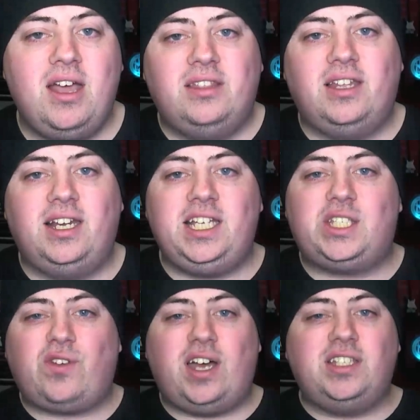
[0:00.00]
The Leeds
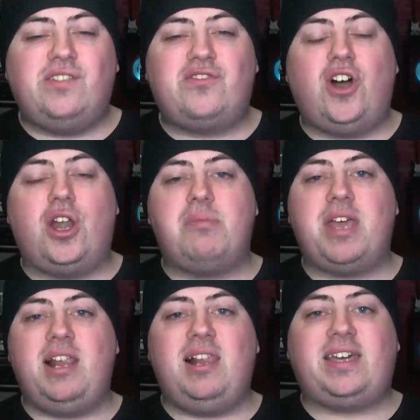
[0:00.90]
fans have got to
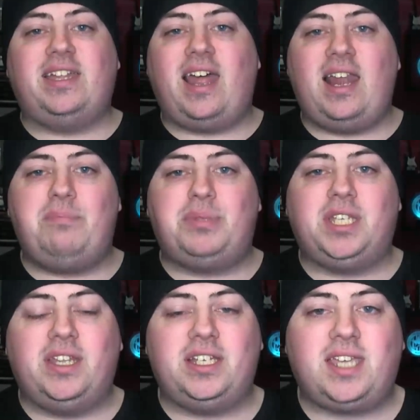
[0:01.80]
be licking their lips
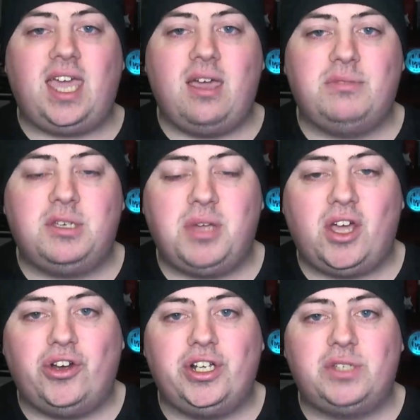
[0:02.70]
at this game, to be
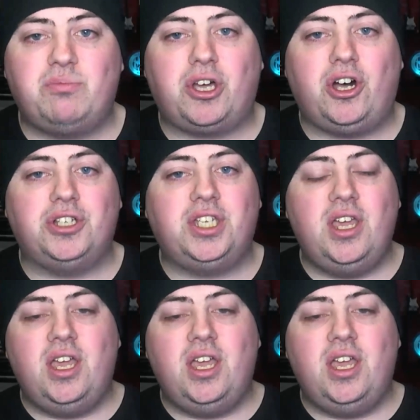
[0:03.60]
honest, because